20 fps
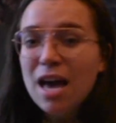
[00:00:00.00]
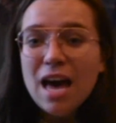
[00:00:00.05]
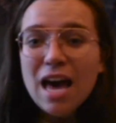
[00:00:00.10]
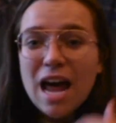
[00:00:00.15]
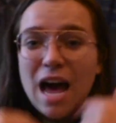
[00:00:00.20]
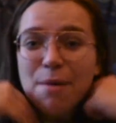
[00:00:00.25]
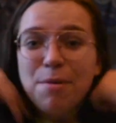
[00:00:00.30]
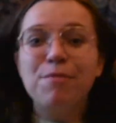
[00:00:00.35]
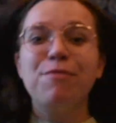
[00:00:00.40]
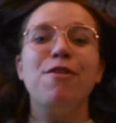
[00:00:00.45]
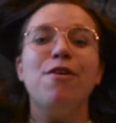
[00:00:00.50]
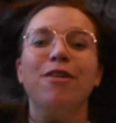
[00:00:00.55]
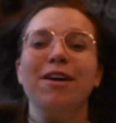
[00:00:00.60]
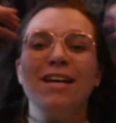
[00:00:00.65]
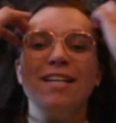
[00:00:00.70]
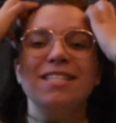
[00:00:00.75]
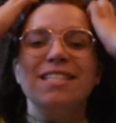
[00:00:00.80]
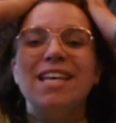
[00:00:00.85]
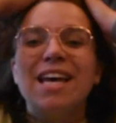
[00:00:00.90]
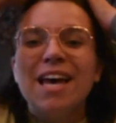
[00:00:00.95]
I'm in
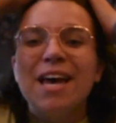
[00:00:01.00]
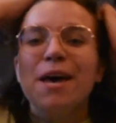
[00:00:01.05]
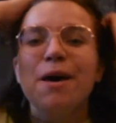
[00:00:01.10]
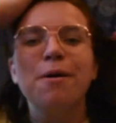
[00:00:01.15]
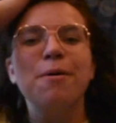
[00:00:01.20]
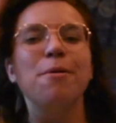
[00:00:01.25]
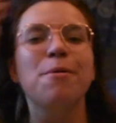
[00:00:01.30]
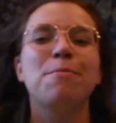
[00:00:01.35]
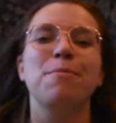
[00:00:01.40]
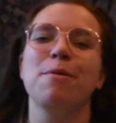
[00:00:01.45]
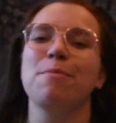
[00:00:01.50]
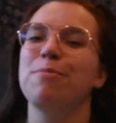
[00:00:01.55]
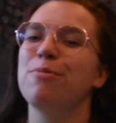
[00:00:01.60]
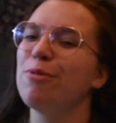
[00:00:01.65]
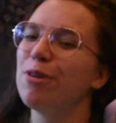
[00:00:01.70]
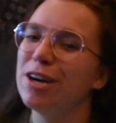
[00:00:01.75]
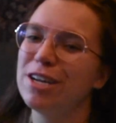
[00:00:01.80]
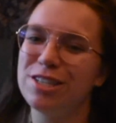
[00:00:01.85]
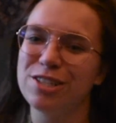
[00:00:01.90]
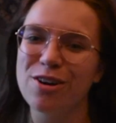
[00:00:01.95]
focus, but
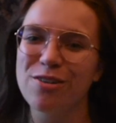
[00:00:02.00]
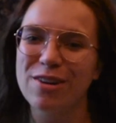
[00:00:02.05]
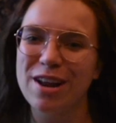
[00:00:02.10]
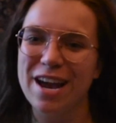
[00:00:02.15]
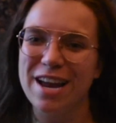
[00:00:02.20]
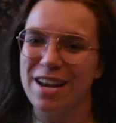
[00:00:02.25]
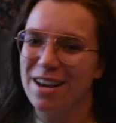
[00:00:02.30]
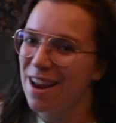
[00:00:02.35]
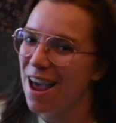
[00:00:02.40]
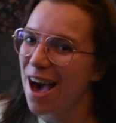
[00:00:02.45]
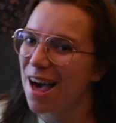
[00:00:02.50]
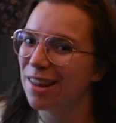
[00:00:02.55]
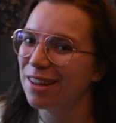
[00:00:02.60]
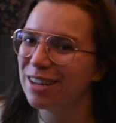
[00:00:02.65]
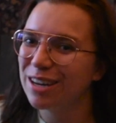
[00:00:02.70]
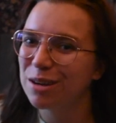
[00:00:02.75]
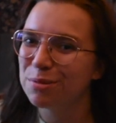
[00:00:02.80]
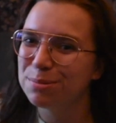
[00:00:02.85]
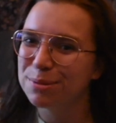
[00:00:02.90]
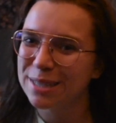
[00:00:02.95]
boy, don't I not
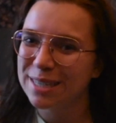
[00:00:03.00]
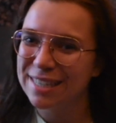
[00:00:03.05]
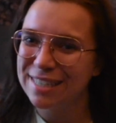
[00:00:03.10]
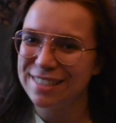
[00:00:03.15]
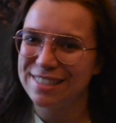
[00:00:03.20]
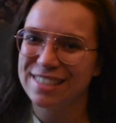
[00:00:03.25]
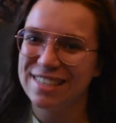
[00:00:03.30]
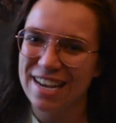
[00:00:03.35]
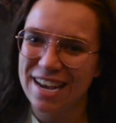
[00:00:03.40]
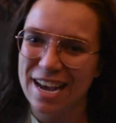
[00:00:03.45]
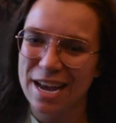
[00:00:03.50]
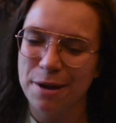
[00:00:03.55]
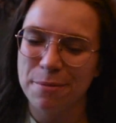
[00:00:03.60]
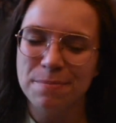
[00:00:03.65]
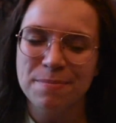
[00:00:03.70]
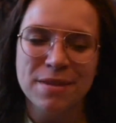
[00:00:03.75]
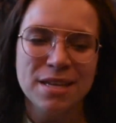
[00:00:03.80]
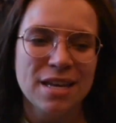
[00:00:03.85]
look pretty today.